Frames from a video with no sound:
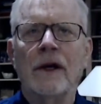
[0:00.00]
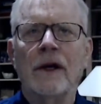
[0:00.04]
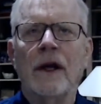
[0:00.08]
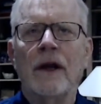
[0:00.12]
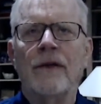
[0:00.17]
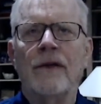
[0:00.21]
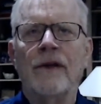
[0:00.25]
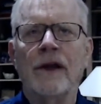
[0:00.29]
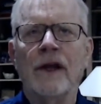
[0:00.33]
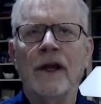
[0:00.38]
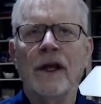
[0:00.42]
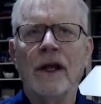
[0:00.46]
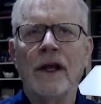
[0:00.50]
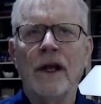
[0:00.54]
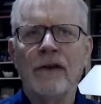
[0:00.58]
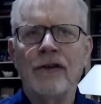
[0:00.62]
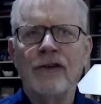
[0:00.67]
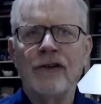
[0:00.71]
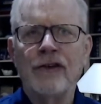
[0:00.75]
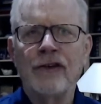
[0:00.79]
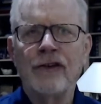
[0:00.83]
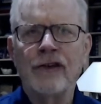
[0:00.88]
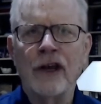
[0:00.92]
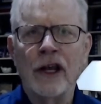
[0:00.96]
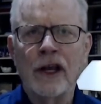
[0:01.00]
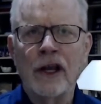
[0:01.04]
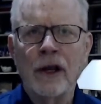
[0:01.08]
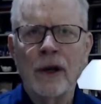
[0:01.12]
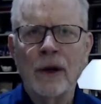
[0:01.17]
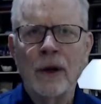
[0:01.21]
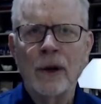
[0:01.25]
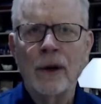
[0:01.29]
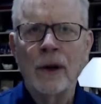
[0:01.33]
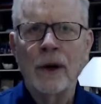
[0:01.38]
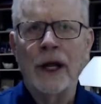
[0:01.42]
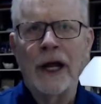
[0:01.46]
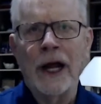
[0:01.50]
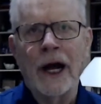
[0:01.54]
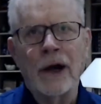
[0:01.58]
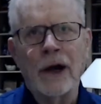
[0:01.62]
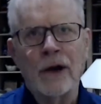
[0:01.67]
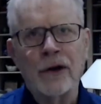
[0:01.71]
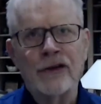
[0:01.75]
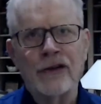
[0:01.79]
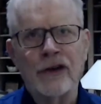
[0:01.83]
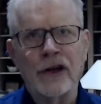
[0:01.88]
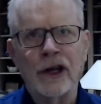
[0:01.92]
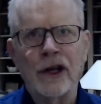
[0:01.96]
the security, our
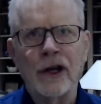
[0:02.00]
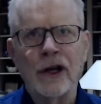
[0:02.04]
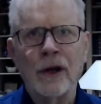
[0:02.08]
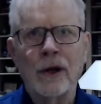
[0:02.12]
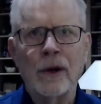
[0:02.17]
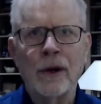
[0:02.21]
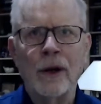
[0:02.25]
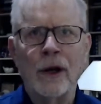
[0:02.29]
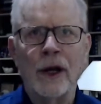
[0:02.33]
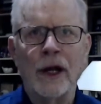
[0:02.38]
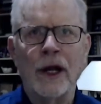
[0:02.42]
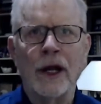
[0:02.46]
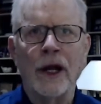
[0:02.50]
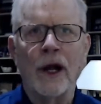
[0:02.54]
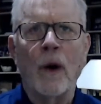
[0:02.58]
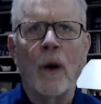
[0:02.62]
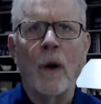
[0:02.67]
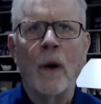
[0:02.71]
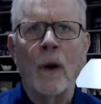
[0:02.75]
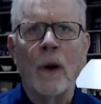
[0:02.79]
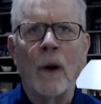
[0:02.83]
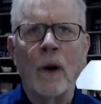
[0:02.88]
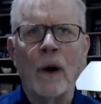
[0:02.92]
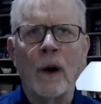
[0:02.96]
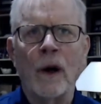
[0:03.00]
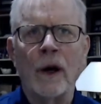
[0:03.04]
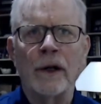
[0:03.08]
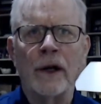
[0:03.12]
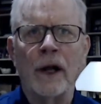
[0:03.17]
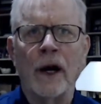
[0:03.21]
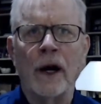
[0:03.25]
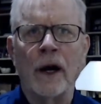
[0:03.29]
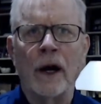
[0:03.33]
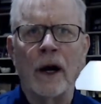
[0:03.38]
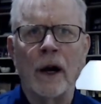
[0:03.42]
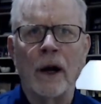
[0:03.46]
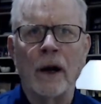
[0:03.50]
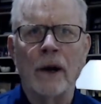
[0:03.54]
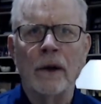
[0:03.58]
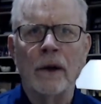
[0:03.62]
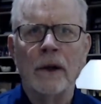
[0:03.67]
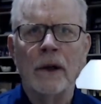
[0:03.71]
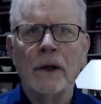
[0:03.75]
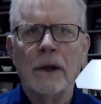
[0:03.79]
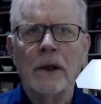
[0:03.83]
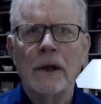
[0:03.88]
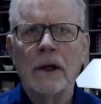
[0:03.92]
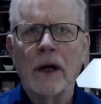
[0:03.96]
security on our
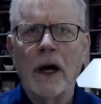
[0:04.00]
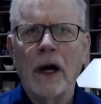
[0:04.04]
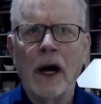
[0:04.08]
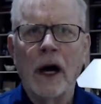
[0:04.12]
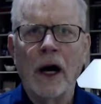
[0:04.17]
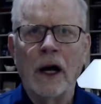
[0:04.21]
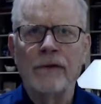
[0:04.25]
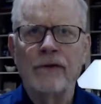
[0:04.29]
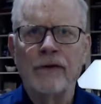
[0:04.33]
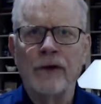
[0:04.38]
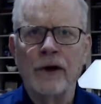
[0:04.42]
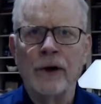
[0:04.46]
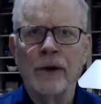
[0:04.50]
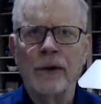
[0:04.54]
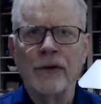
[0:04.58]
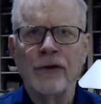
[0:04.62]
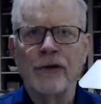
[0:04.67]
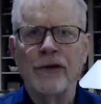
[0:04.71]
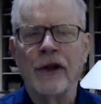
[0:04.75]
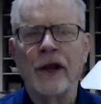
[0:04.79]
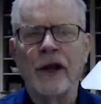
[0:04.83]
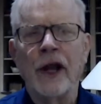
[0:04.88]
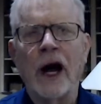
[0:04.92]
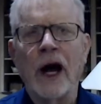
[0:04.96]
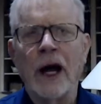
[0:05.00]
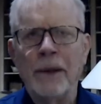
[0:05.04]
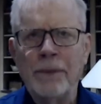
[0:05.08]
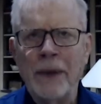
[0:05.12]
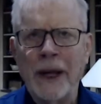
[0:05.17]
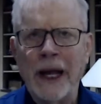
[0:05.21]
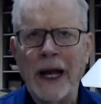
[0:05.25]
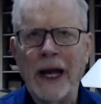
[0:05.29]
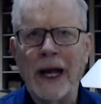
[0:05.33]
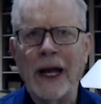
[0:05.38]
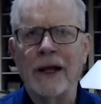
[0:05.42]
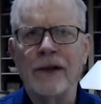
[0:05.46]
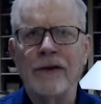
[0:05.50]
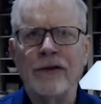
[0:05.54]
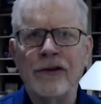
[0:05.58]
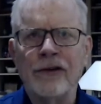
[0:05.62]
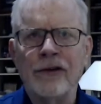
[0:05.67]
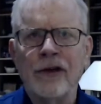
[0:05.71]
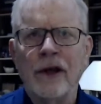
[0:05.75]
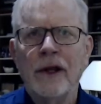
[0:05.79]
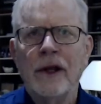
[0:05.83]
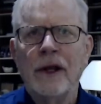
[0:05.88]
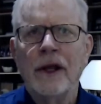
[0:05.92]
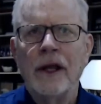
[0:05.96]
iPhones and iPads
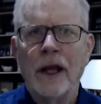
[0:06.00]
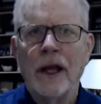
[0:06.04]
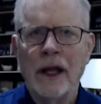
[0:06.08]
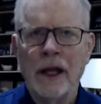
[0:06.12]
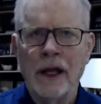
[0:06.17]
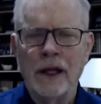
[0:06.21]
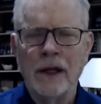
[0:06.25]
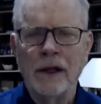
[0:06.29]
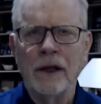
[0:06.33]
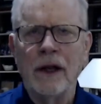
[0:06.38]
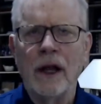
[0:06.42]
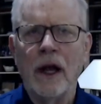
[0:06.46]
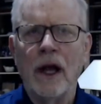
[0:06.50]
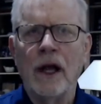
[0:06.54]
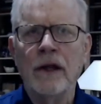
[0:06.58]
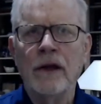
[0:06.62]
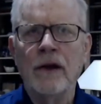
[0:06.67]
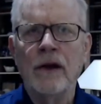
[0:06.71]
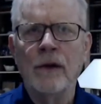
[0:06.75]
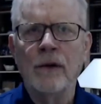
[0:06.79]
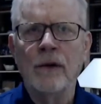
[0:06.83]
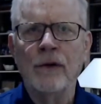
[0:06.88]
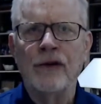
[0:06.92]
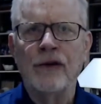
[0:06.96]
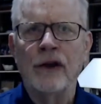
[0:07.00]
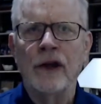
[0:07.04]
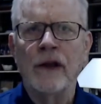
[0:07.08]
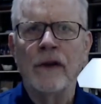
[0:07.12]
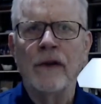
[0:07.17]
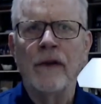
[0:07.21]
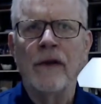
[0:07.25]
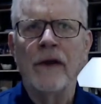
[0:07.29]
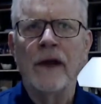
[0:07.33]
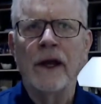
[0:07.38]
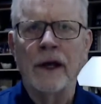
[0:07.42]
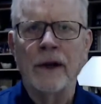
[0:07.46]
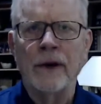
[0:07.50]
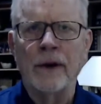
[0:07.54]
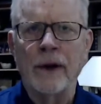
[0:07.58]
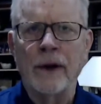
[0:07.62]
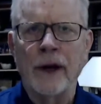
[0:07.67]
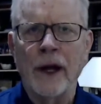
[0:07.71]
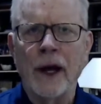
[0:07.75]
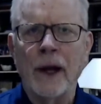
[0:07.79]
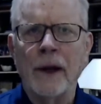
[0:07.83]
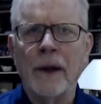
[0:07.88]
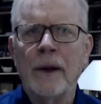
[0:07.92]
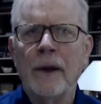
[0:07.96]
in using the
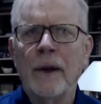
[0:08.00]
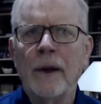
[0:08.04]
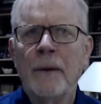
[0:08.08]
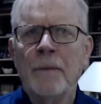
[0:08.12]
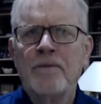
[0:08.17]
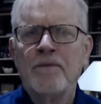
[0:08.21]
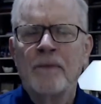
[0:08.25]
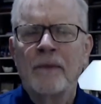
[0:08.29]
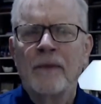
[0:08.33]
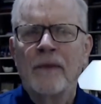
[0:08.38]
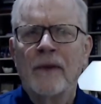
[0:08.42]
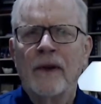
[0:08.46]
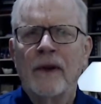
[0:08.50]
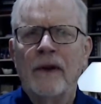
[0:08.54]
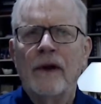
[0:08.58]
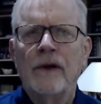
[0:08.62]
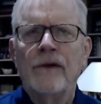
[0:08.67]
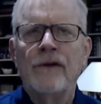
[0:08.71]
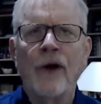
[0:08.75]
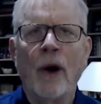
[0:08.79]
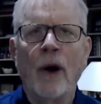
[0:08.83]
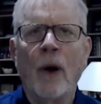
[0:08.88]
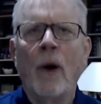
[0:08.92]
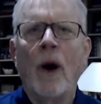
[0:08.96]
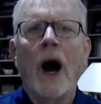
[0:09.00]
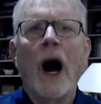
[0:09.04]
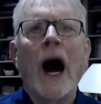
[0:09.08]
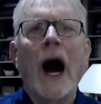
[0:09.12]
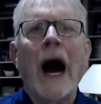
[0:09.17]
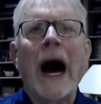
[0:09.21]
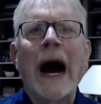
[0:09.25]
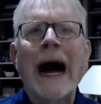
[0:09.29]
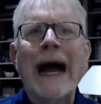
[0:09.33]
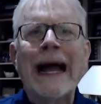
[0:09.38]
internet. So I